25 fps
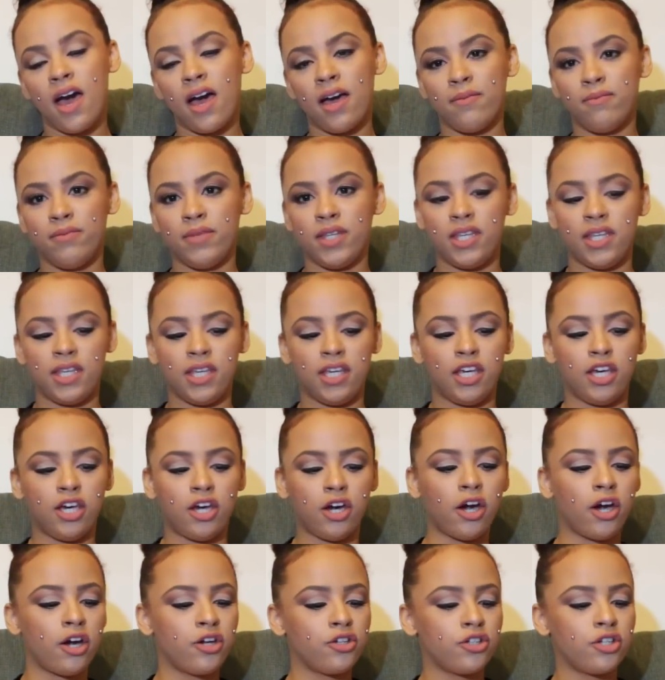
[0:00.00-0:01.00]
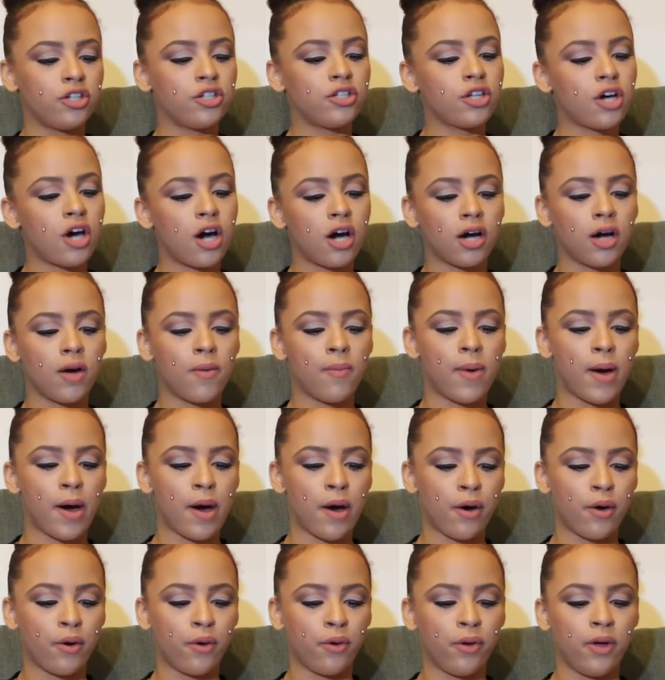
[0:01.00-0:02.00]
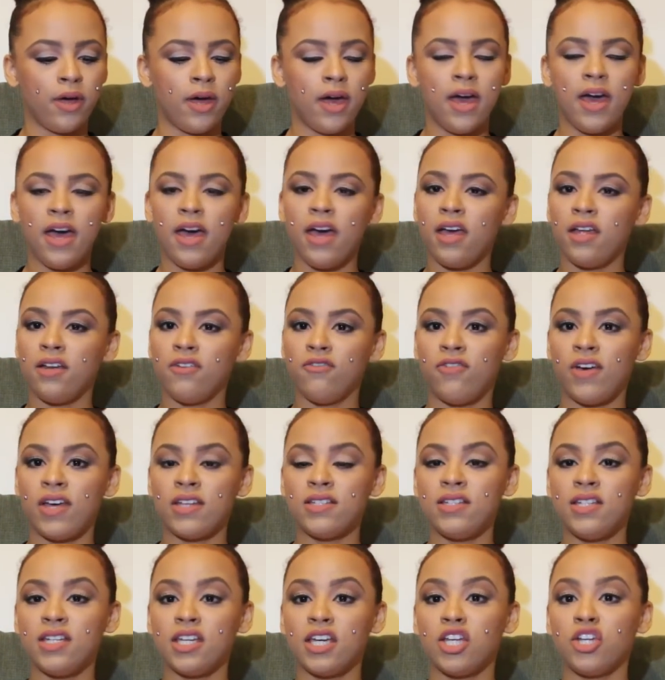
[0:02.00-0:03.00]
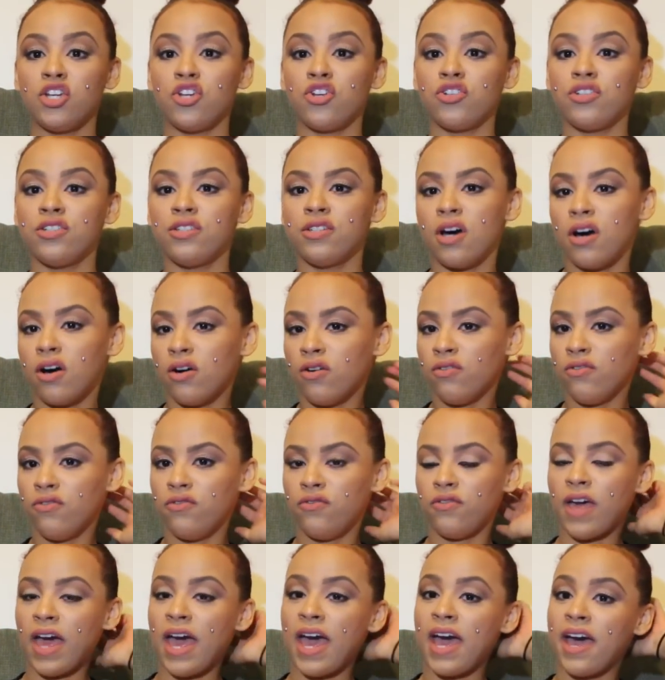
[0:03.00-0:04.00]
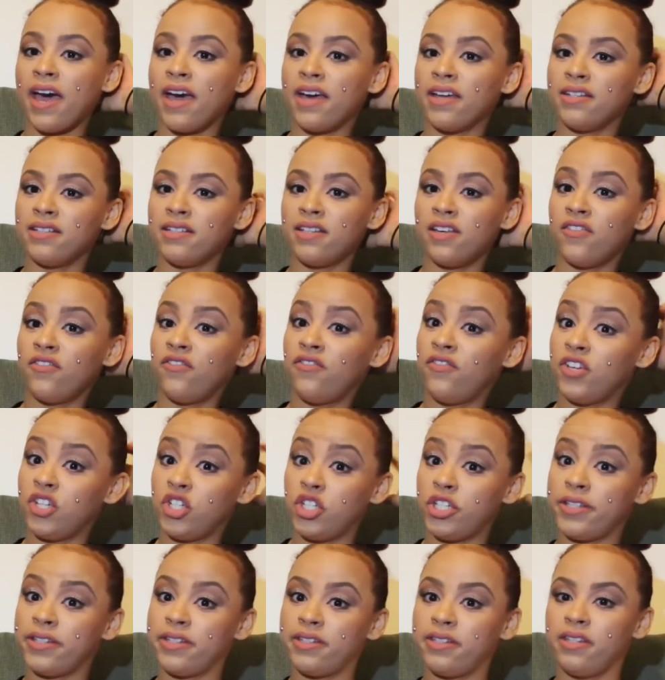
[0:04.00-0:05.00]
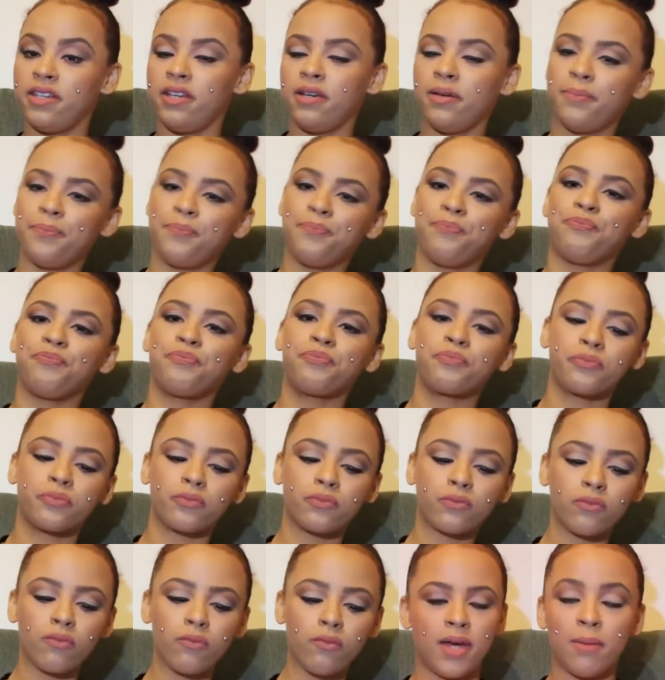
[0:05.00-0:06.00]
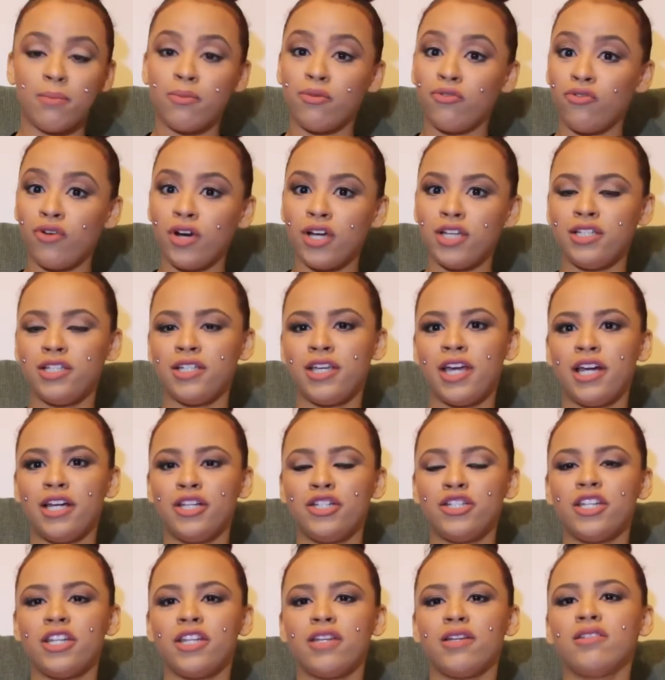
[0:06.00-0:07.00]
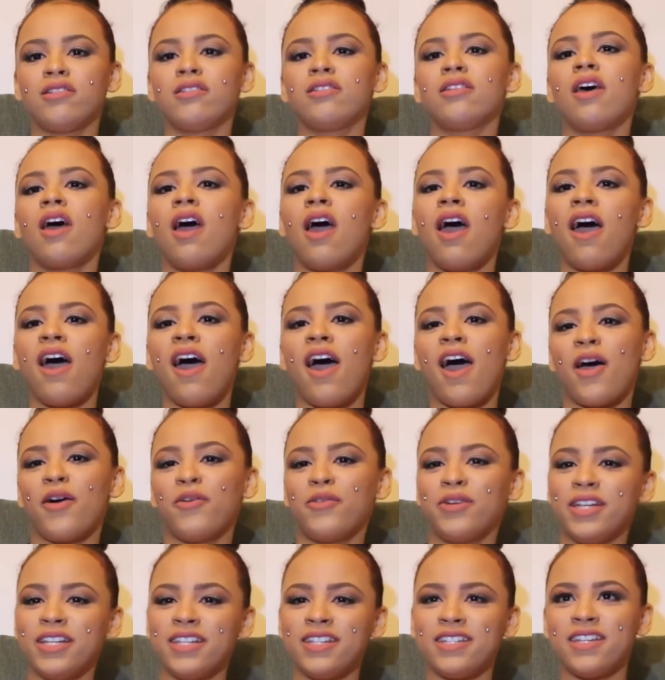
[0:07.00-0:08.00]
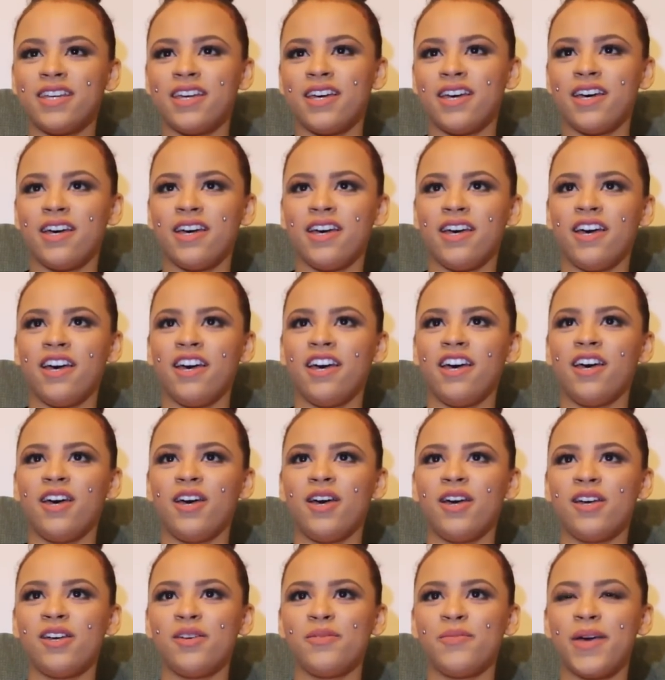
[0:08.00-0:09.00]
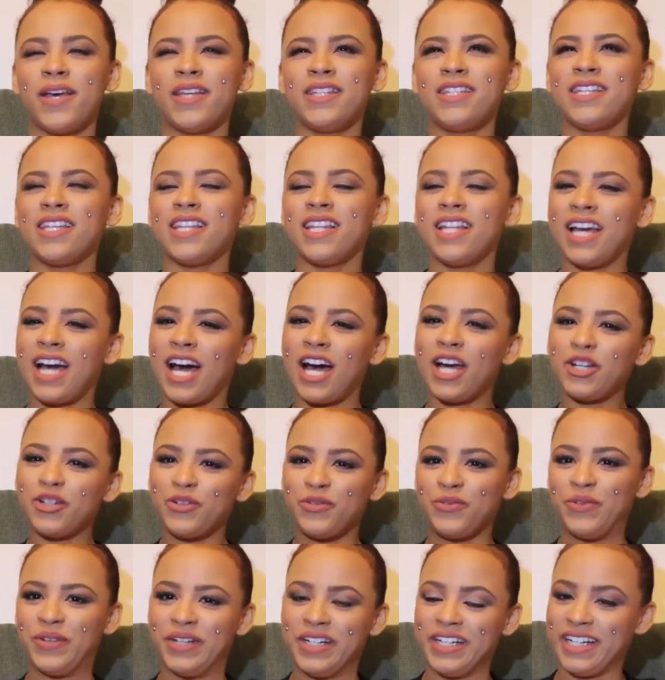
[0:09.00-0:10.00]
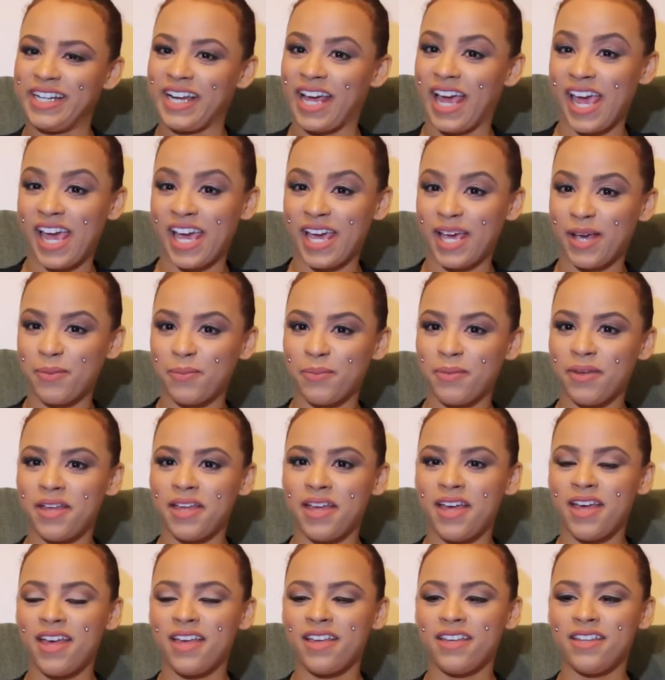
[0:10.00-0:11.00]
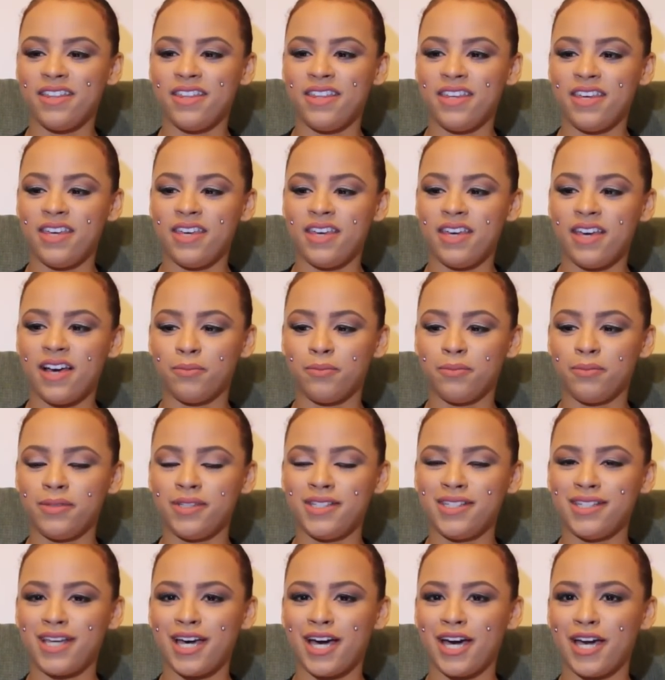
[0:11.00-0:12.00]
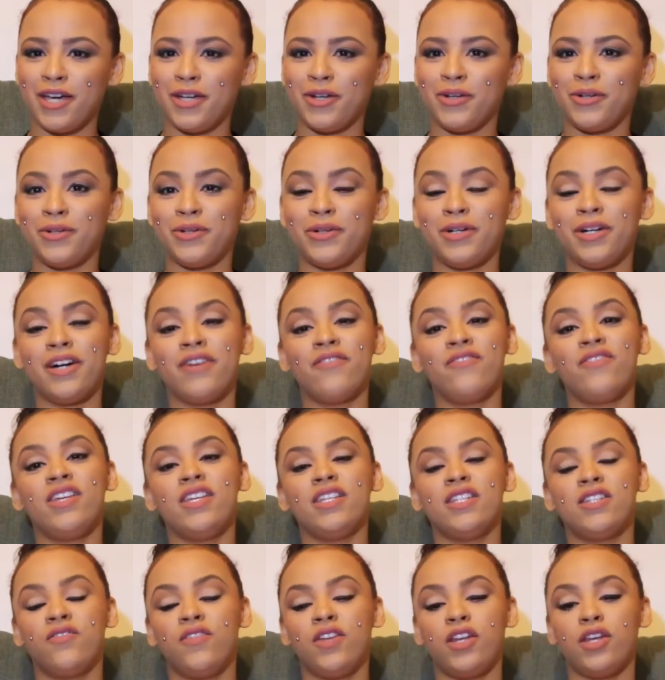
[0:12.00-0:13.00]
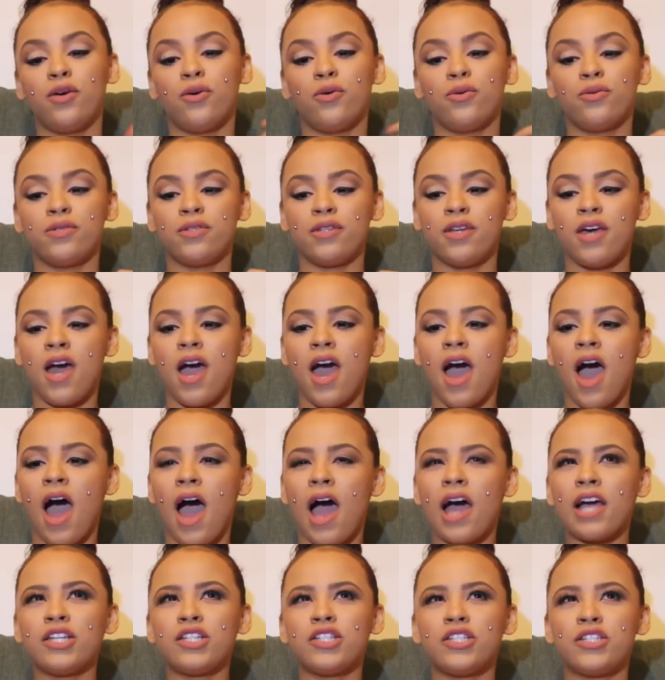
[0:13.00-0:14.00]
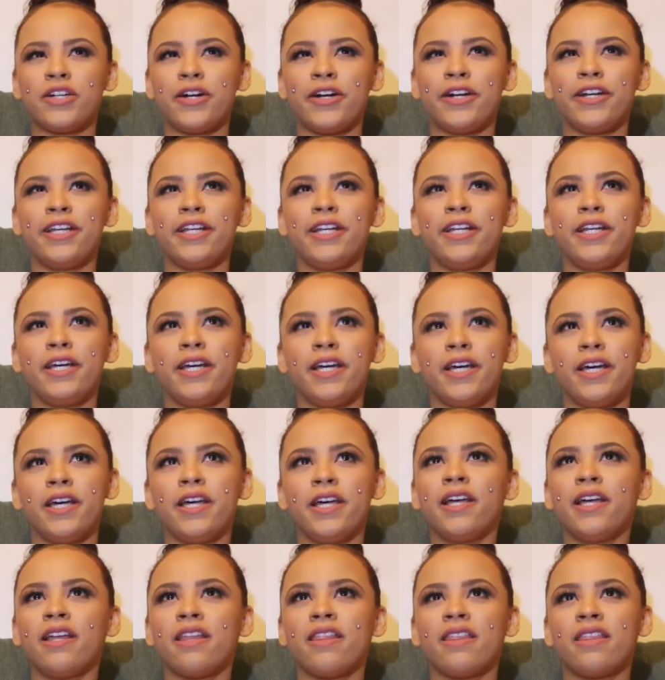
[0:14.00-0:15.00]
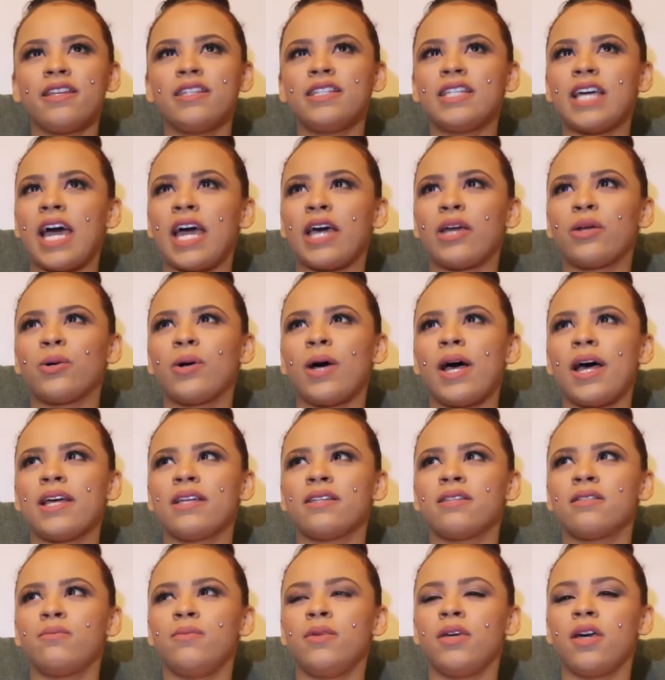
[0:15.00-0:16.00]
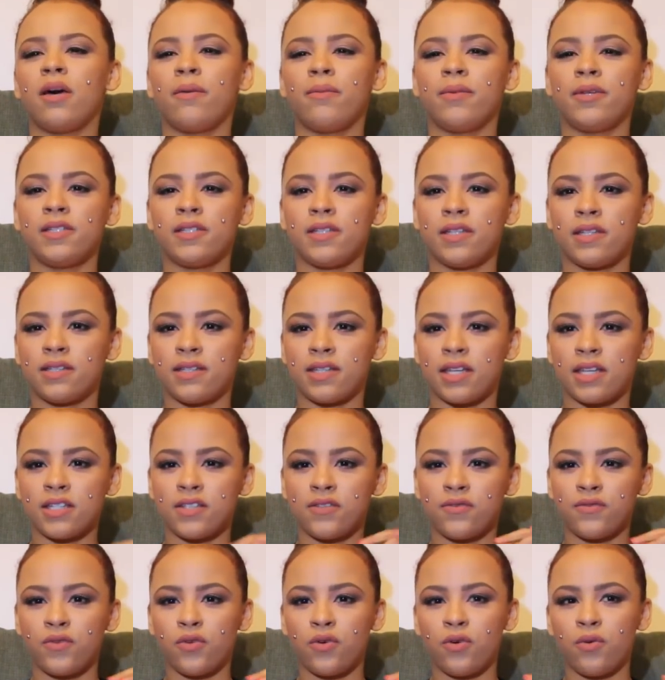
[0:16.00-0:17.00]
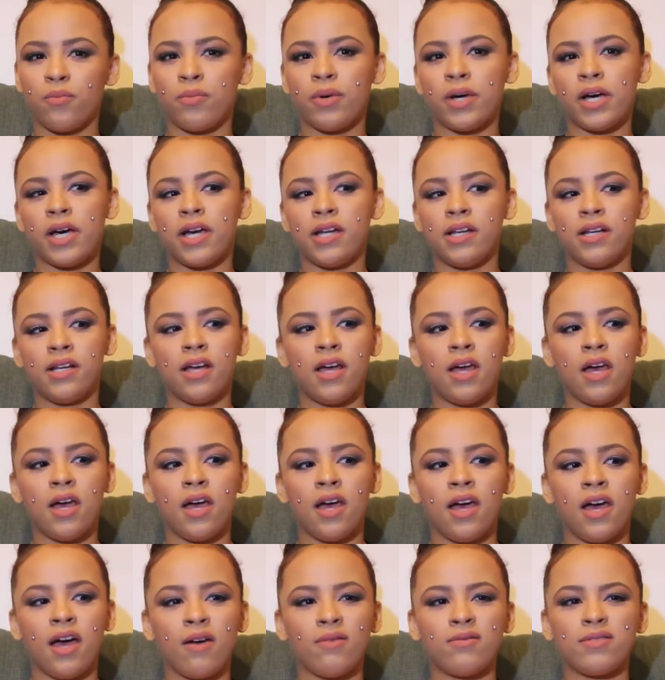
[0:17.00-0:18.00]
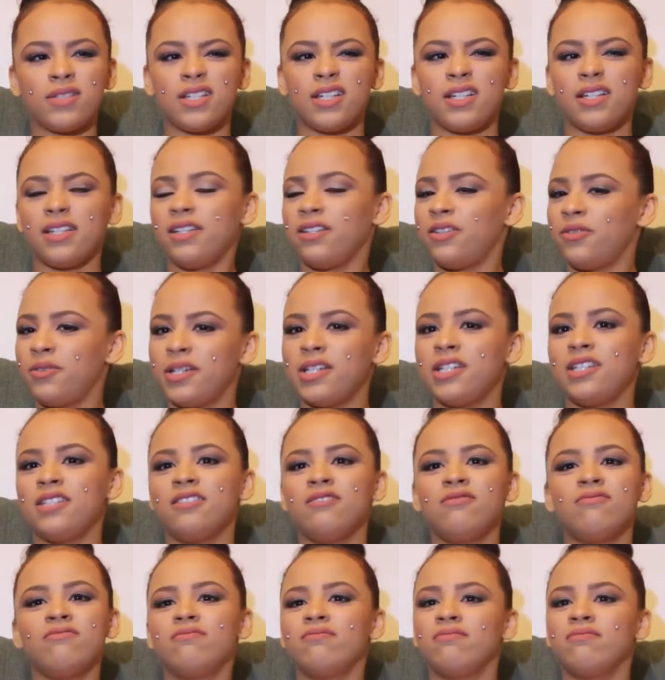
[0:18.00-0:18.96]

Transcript: I'm here to talk about investing in yourself and efficiency. And before I get into this, I wanted to basically kind of rename the title of these videos. I started the title as Becoming Successful, but I was like, you know what?